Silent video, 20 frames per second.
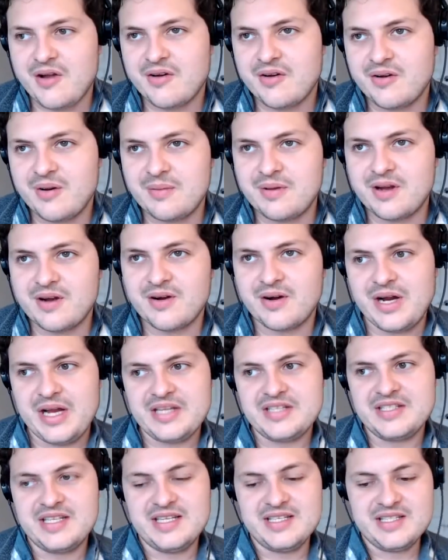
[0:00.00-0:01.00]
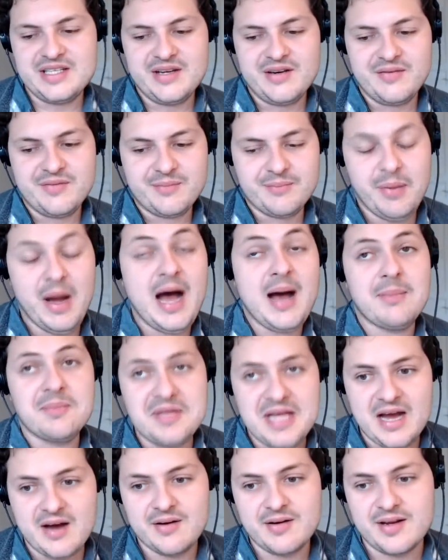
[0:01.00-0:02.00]
cryptocurrencies that have
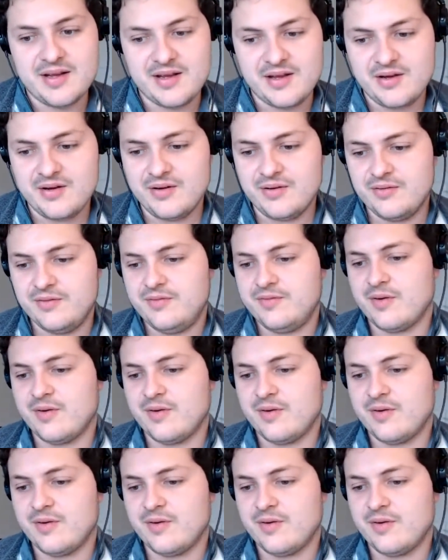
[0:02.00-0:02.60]
popped out at you